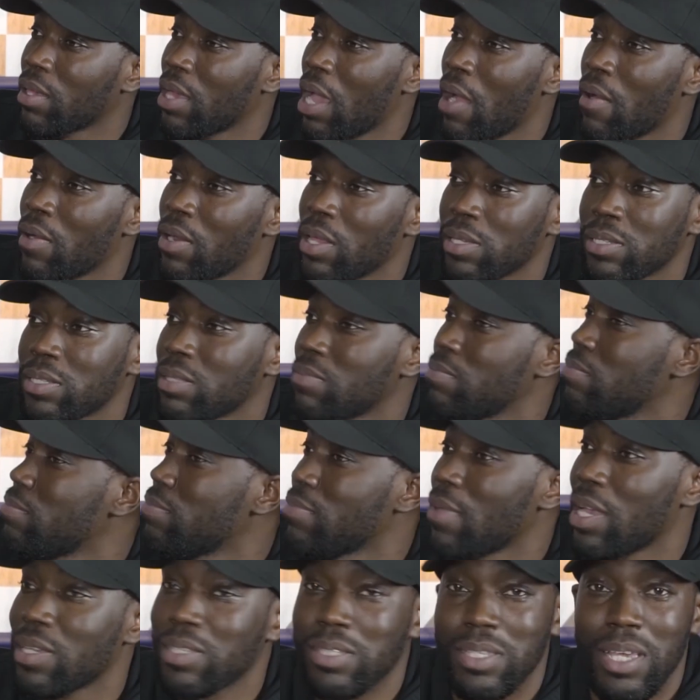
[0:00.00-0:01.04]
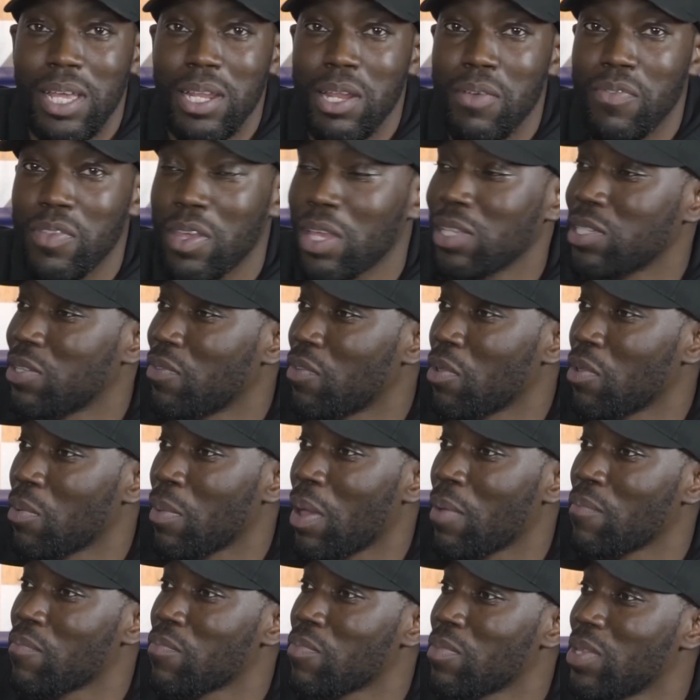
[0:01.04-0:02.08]
Gary, that's the end of the interview,
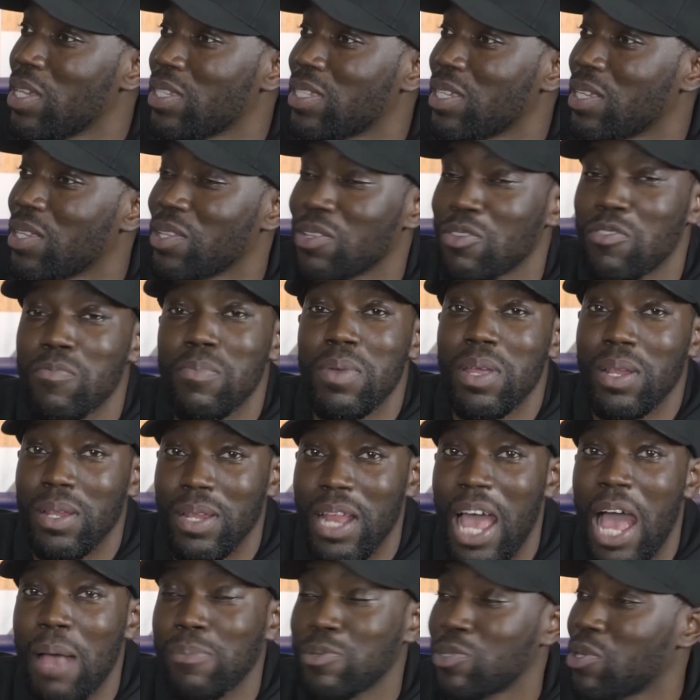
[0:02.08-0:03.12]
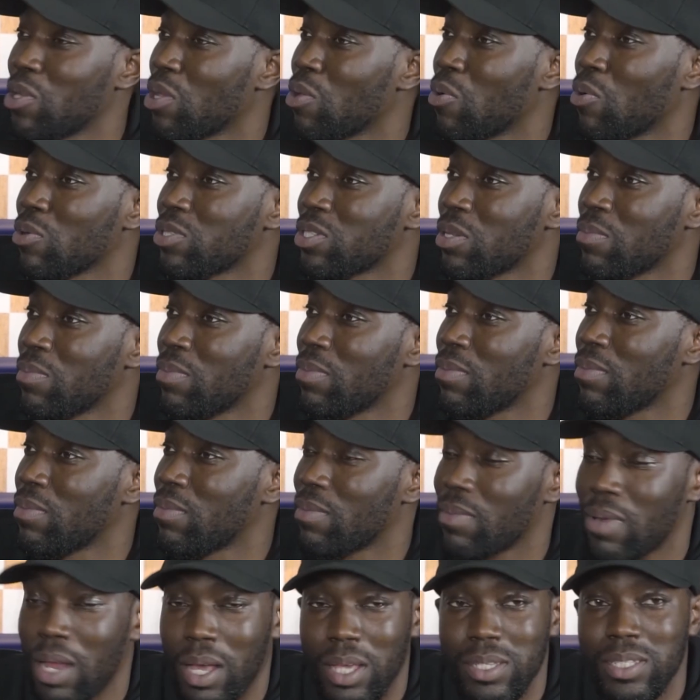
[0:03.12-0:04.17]
man. Listen, you've been absolutely awesome.
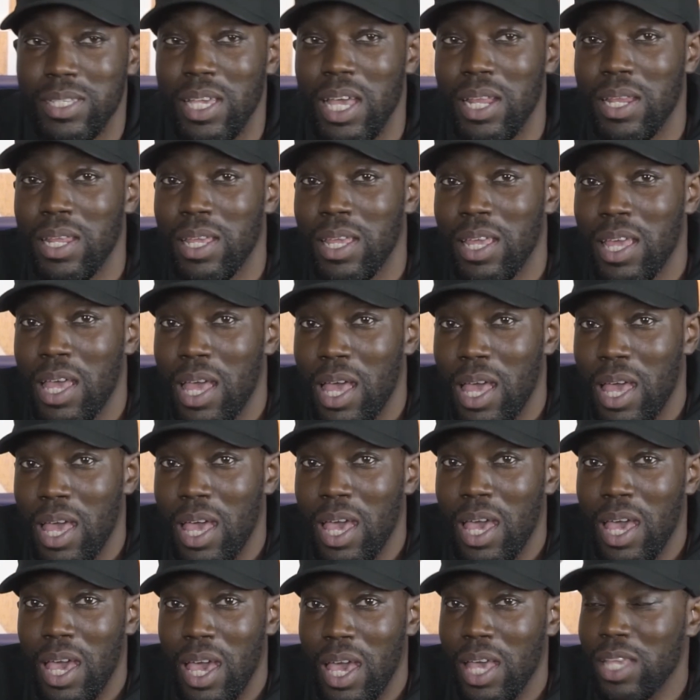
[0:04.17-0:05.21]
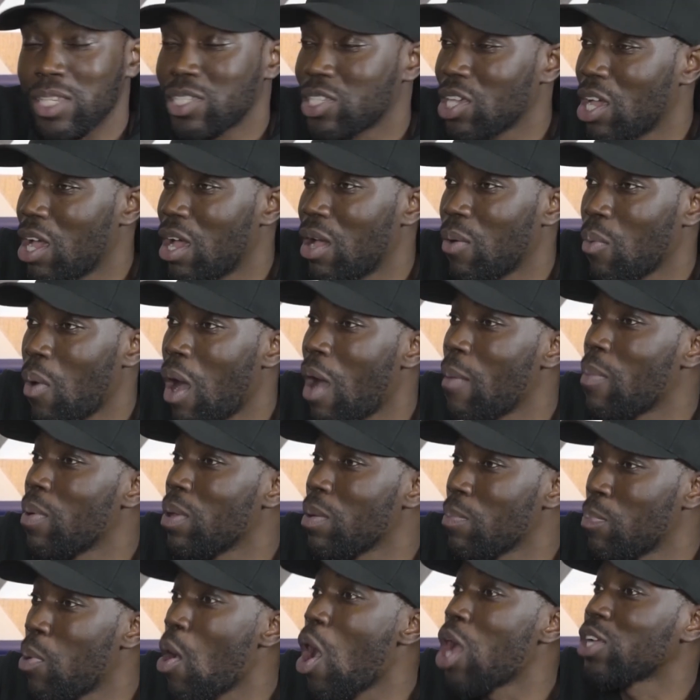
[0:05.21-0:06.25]
Like I said, it's what I've
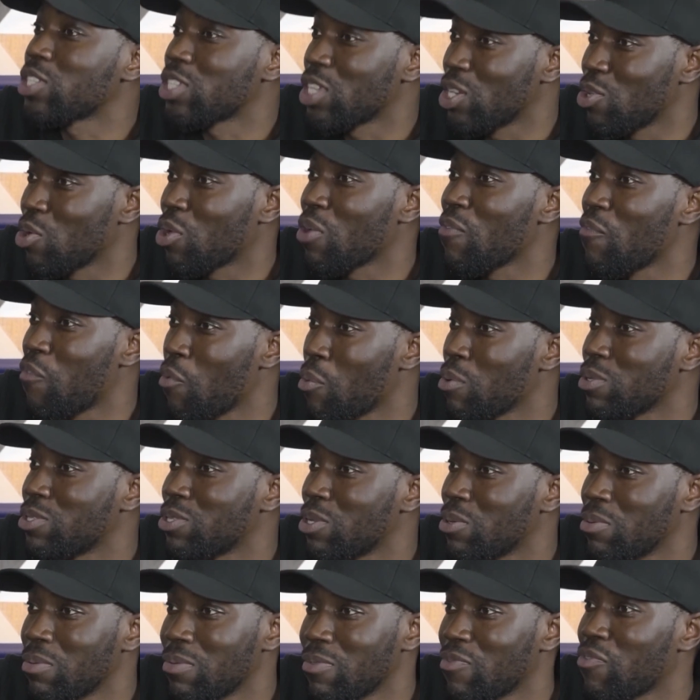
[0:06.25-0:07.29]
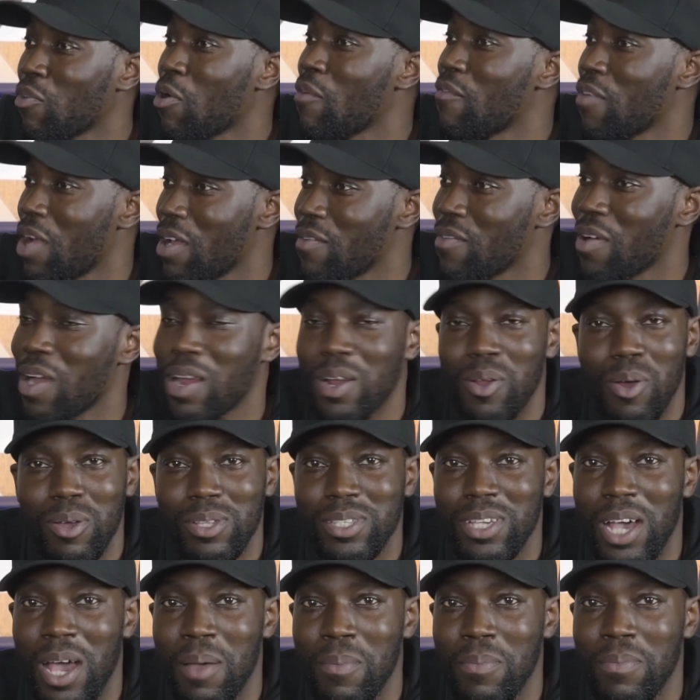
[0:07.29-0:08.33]
been personally looking forward to for a very, very long
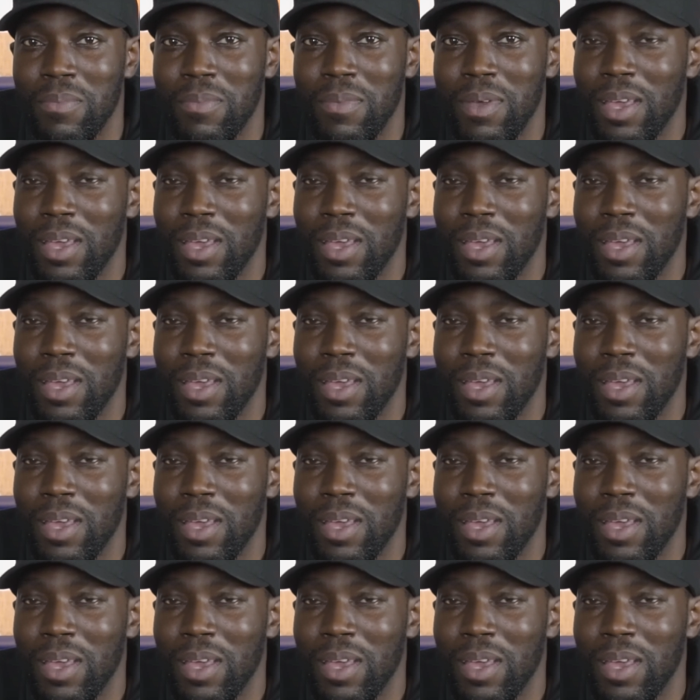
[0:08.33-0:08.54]
time.